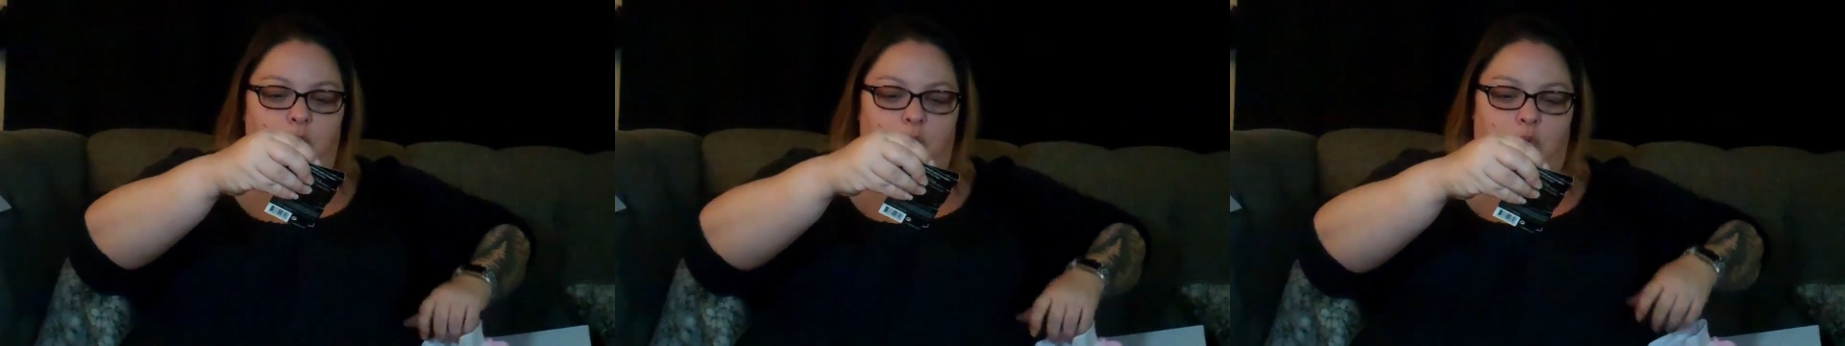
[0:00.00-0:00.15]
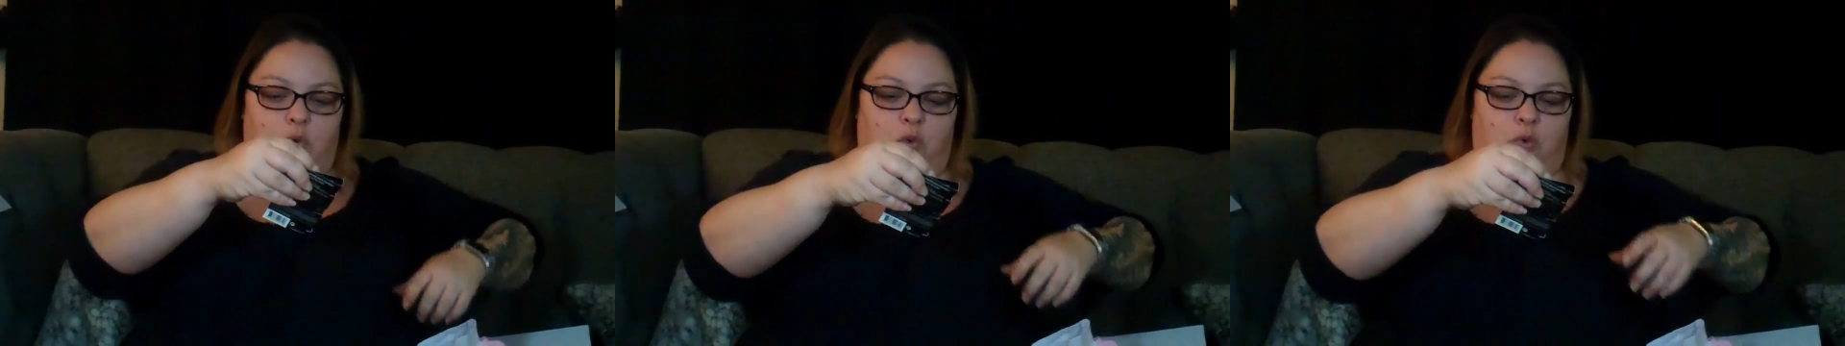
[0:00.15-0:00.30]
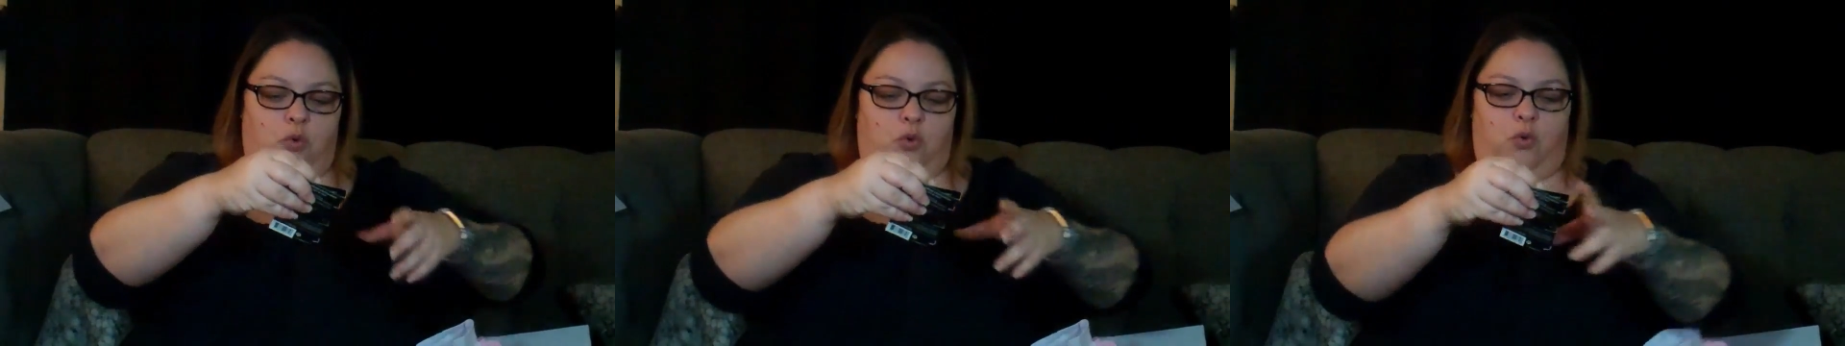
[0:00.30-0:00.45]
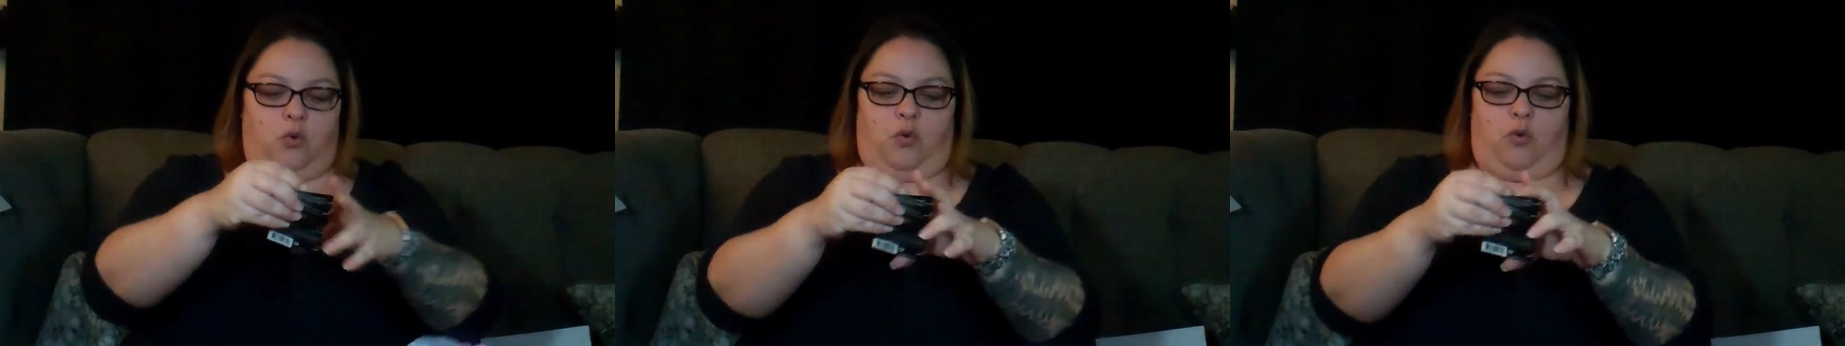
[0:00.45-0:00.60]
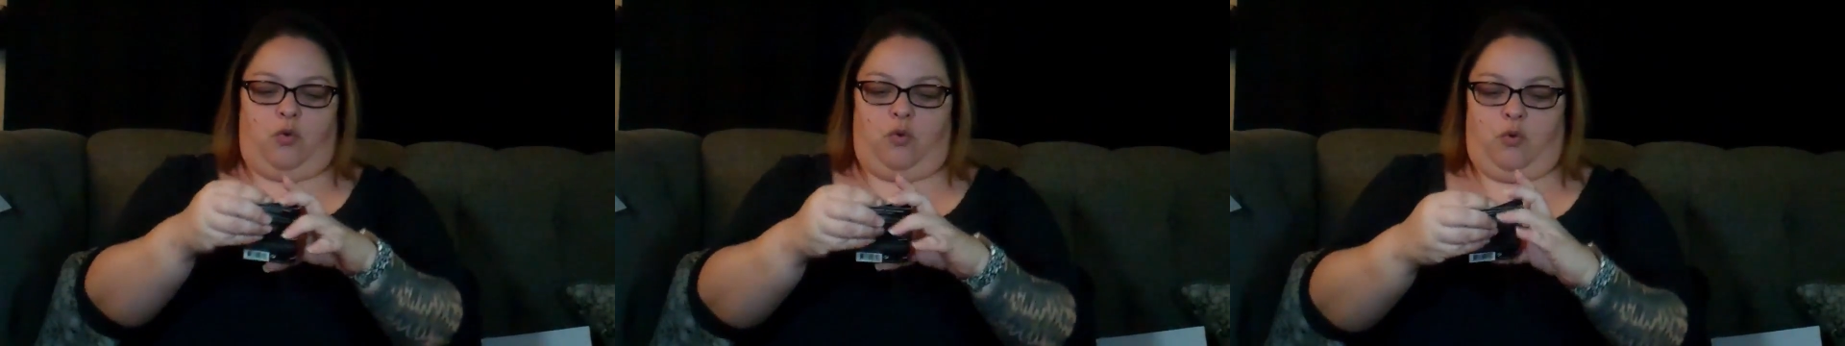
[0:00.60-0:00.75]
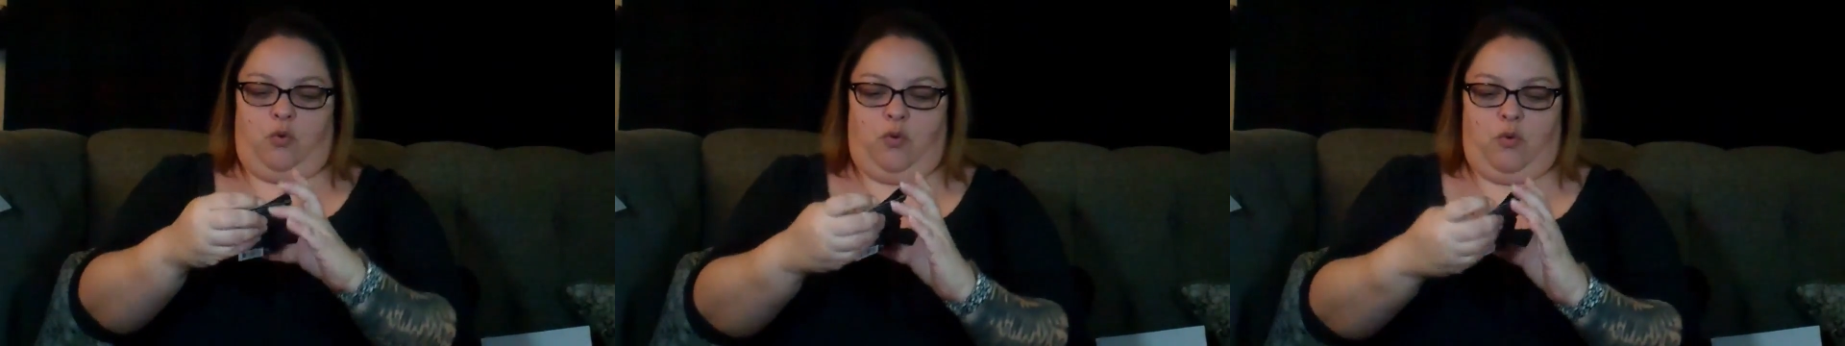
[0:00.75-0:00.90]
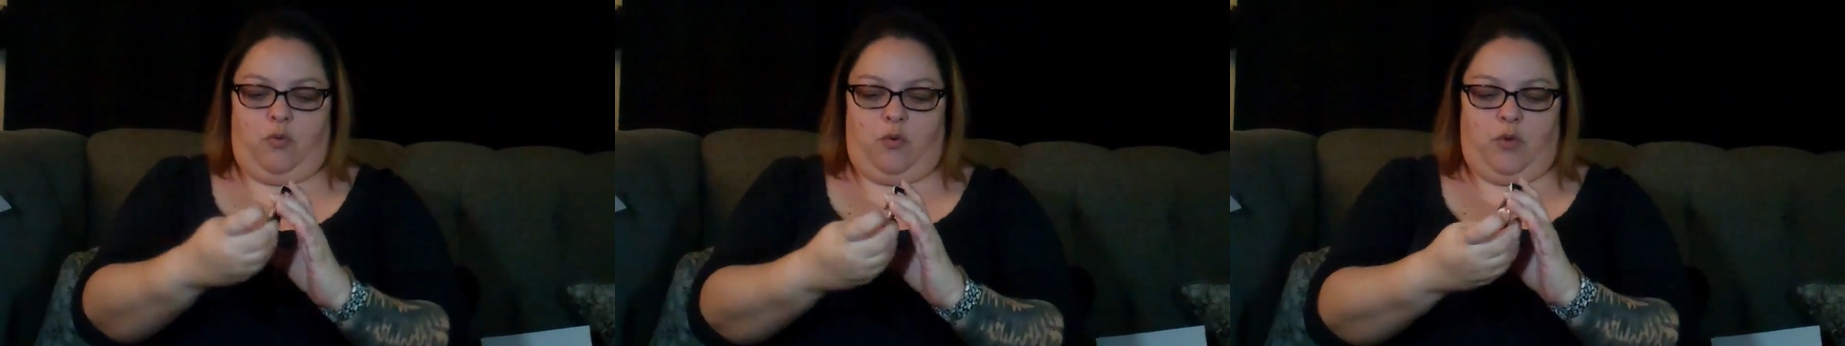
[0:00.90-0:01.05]
Ooh,
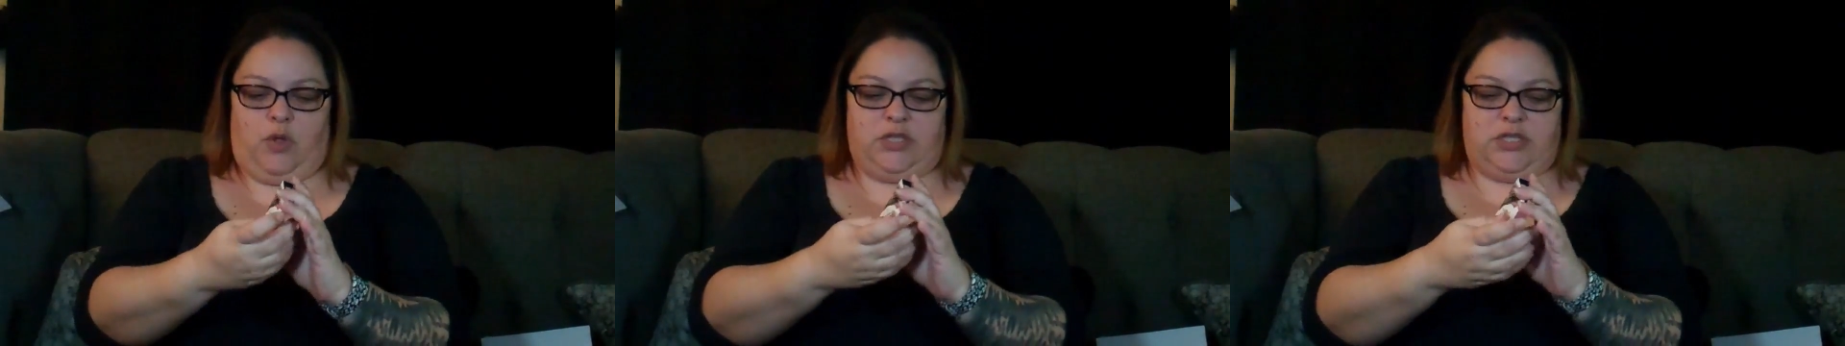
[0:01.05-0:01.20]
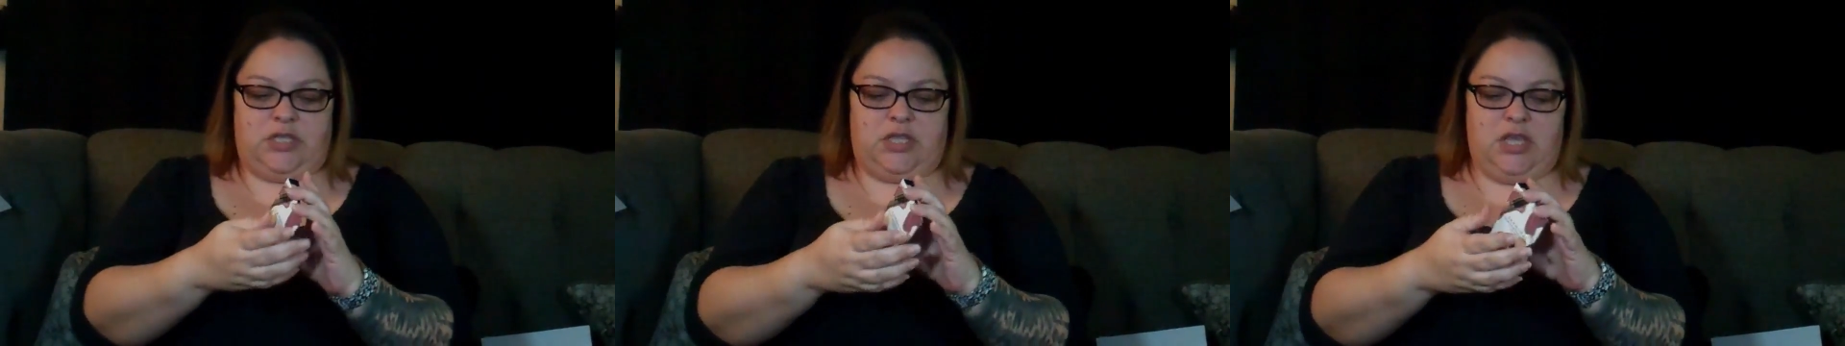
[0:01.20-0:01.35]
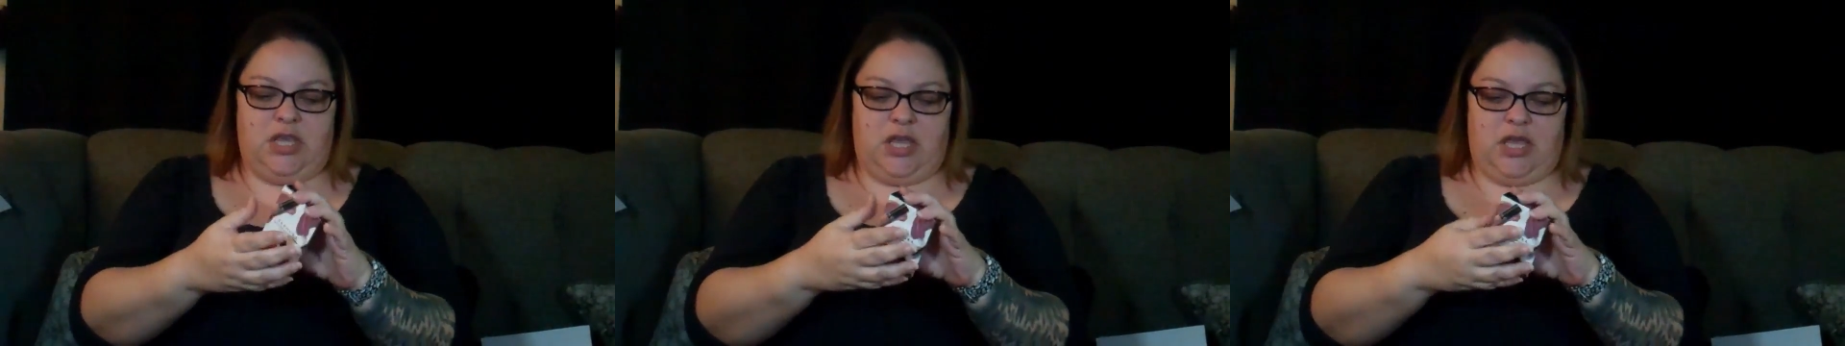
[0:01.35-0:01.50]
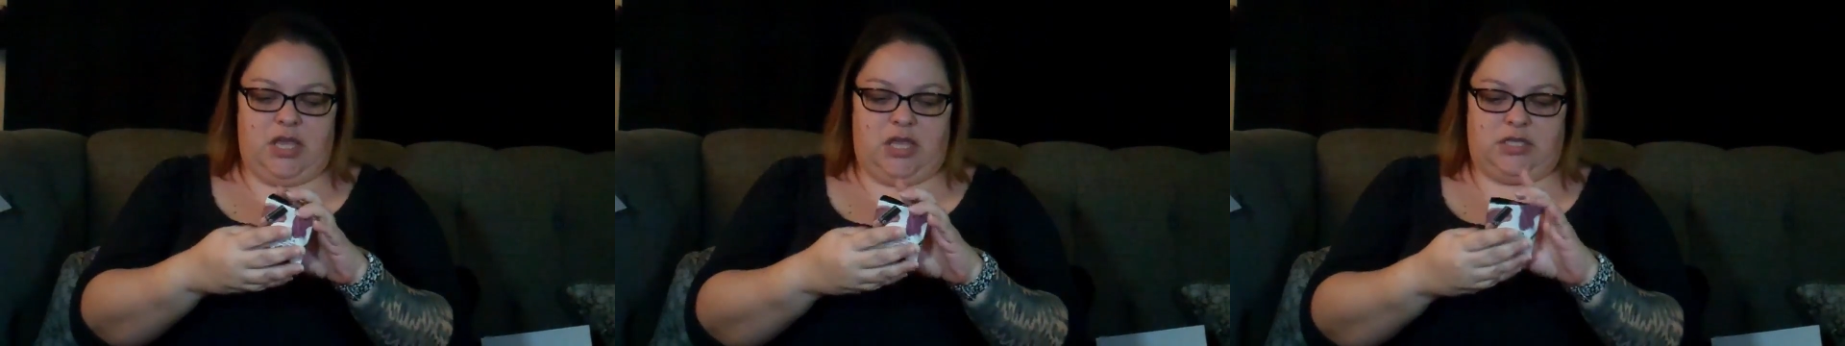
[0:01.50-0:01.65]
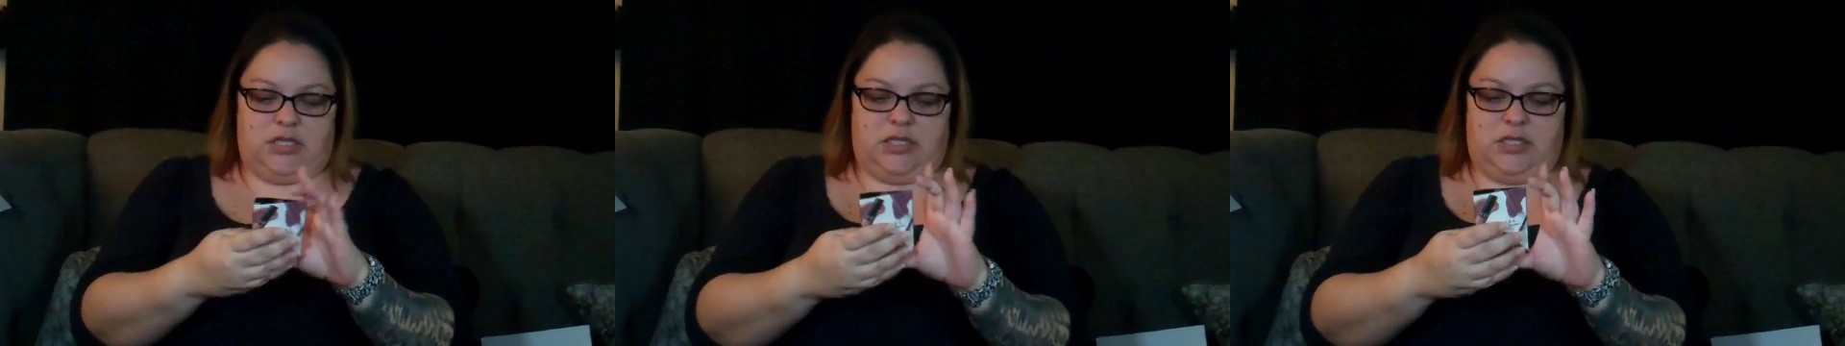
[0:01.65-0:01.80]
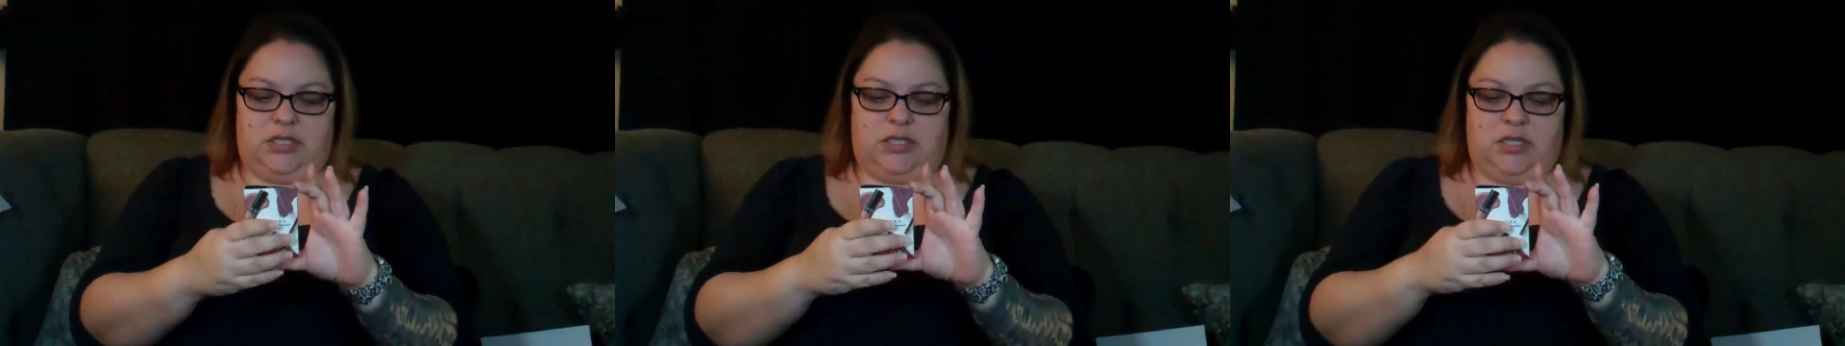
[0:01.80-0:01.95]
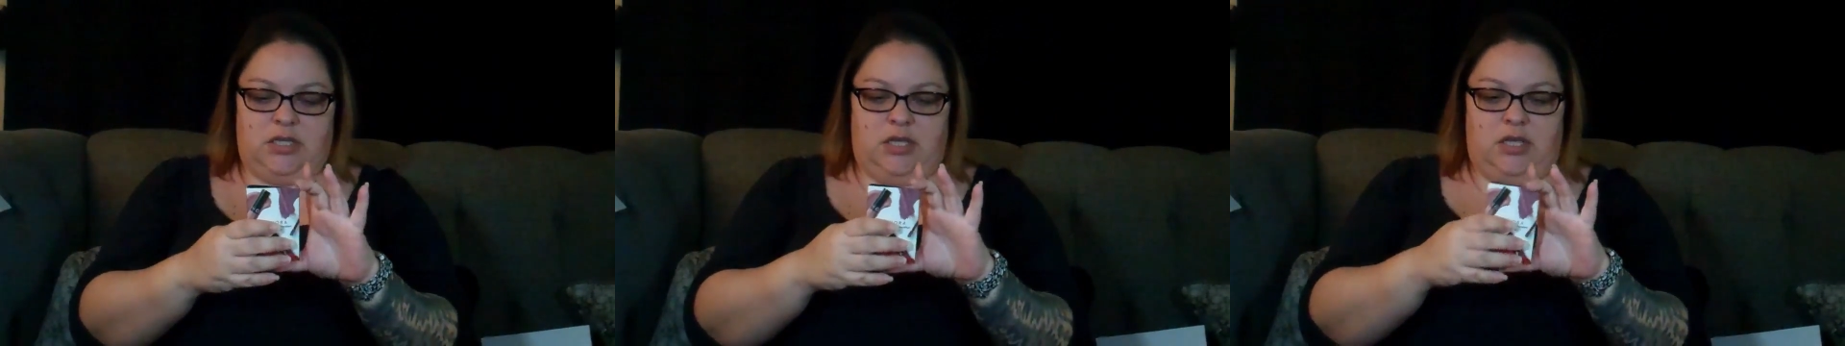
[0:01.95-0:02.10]
what's
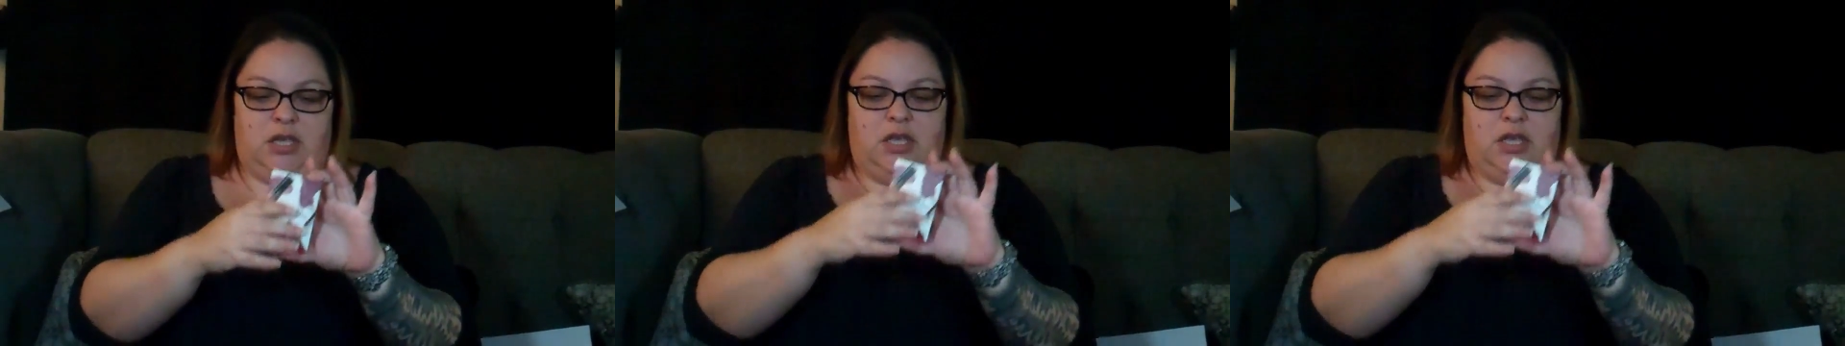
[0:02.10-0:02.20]
this?